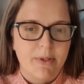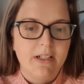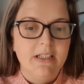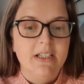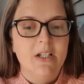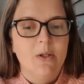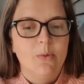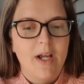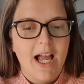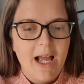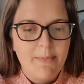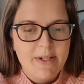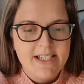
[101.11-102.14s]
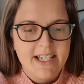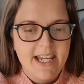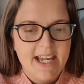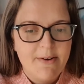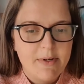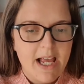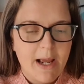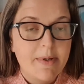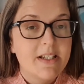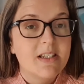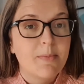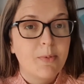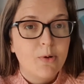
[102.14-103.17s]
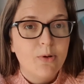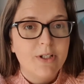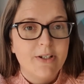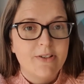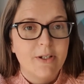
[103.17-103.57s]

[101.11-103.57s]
but we're happy to hear and happy to support you.